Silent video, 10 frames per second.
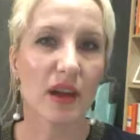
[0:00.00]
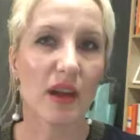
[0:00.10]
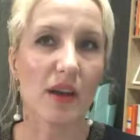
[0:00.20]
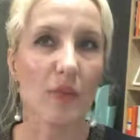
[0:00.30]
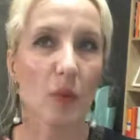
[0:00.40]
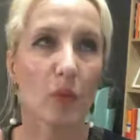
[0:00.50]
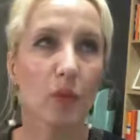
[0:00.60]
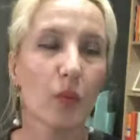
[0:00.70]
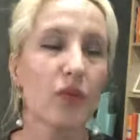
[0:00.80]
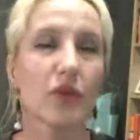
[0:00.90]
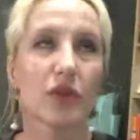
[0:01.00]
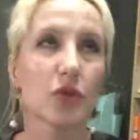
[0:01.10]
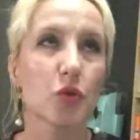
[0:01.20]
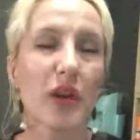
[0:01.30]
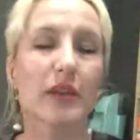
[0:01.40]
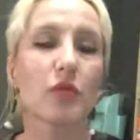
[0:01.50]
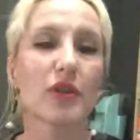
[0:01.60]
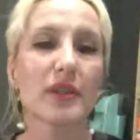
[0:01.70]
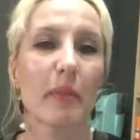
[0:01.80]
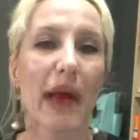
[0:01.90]
the trend
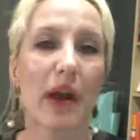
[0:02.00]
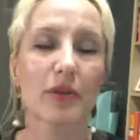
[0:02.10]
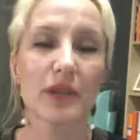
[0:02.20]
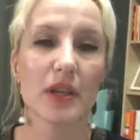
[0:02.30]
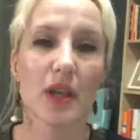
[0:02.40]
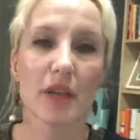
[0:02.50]
was about